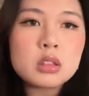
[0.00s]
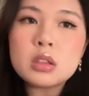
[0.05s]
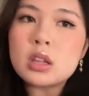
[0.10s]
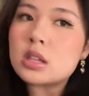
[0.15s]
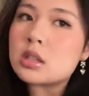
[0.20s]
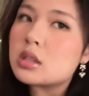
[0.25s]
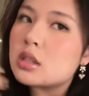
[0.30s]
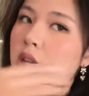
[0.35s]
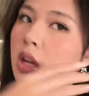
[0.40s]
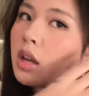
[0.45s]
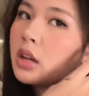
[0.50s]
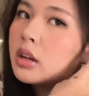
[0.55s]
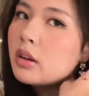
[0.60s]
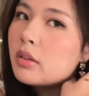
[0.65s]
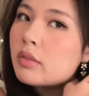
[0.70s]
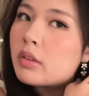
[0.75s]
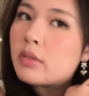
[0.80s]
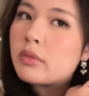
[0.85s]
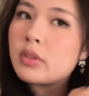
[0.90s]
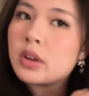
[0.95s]
That's the end of
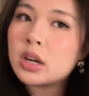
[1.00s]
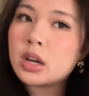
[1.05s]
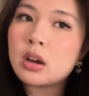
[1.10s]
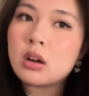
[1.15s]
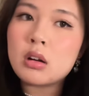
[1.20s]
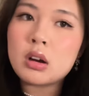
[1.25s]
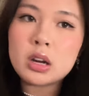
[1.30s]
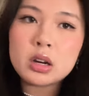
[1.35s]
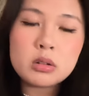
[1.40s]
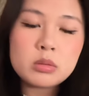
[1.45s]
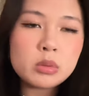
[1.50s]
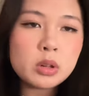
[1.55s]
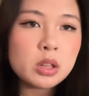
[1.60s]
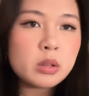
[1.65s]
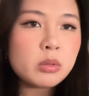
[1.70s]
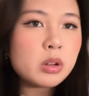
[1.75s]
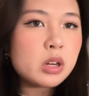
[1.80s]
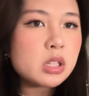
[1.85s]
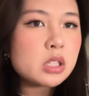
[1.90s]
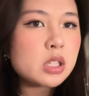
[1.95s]
the video. I don't really
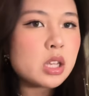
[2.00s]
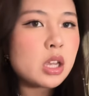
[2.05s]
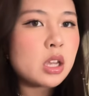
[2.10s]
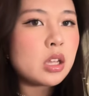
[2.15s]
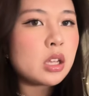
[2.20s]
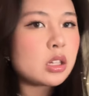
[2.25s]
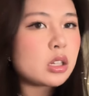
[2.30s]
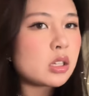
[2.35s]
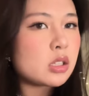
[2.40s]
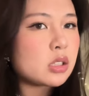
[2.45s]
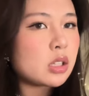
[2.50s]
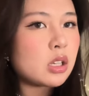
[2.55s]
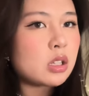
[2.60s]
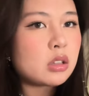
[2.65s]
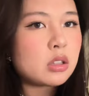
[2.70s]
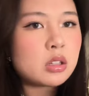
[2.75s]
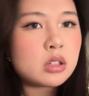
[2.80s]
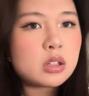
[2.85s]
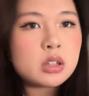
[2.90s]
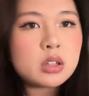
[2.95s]
want it to end because I
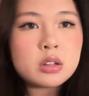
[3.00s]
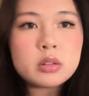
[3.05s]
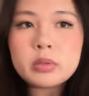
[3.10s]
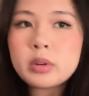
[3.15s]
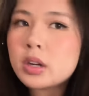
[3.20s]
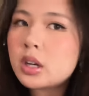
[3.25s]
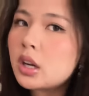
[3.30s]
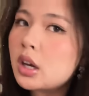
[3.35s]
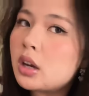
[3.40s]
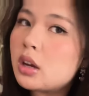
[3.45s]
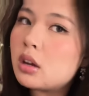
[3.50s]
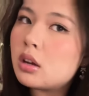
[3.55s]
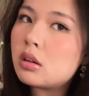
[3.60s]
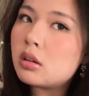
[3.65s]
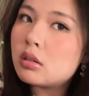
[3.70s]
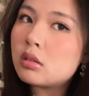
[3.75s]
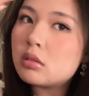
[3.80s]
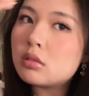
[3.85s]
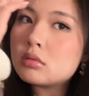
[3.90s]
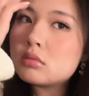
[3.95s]
look good right
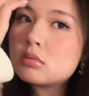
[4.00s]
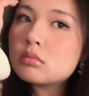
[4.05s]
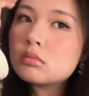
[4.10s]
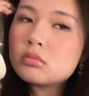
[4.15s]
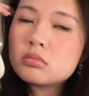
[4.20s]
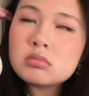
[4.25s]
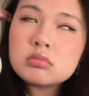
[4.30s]
now.